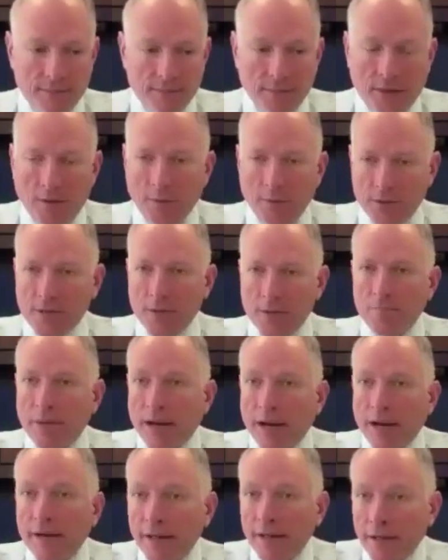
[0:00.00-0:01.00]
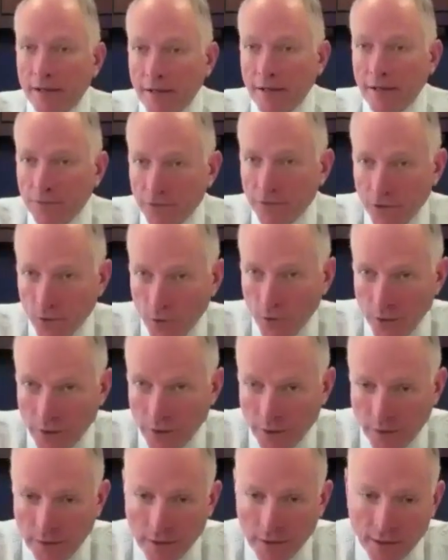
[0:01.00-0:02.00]
almost a barrier, if you
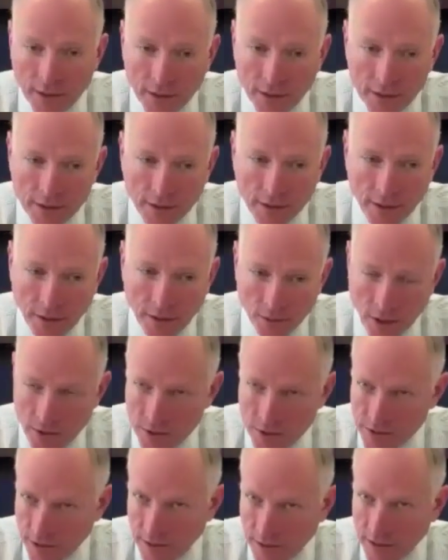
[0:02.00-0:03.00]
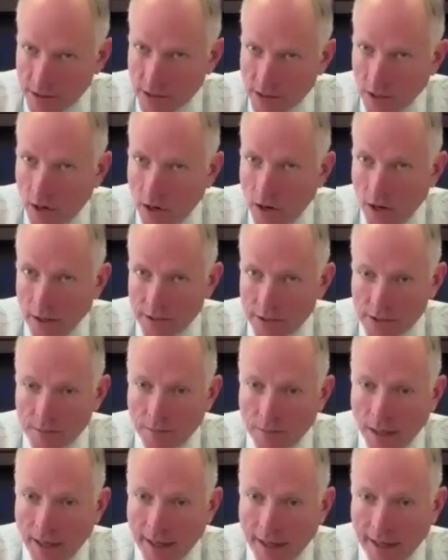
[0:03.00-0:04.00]
will, to the erosion that's
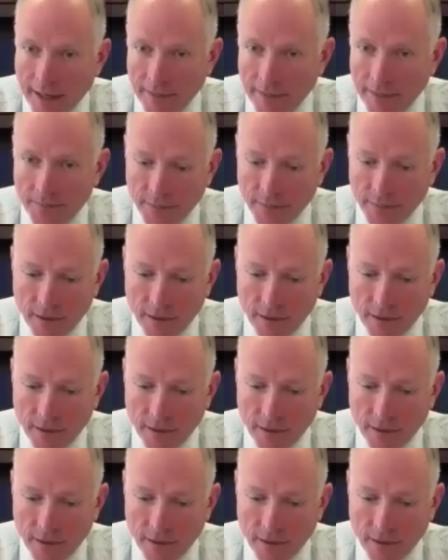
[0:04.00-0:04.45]
caused by